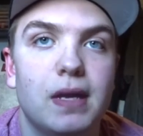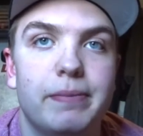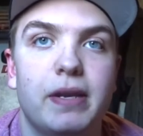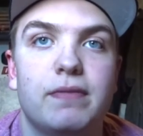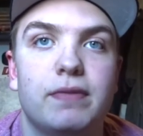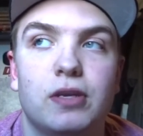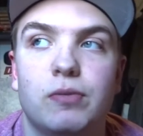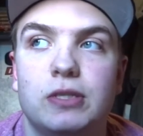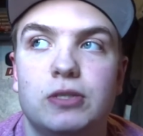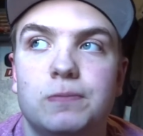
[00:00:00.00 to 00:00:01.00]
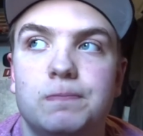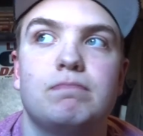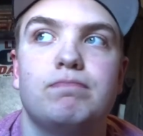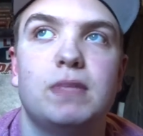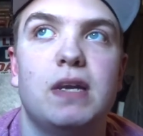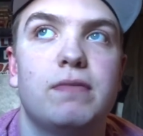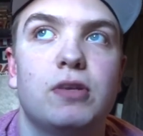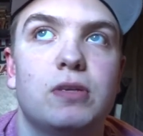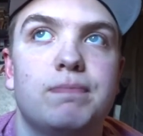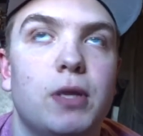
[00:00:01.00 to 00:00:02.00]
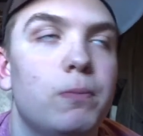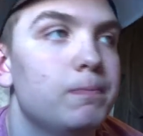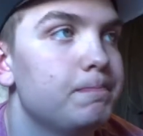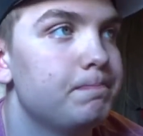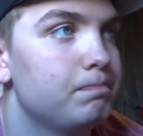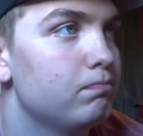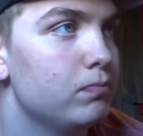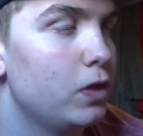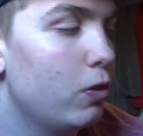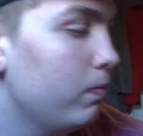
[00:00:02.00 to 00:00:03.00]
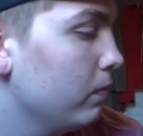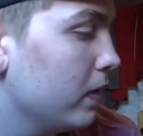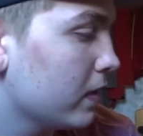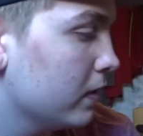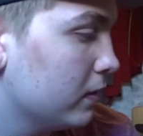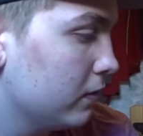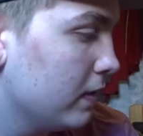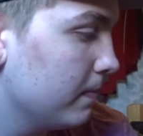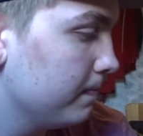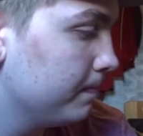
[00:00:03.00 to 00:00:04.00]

I'm not even going to. Not even gonna, no. No, we're not gonna do that.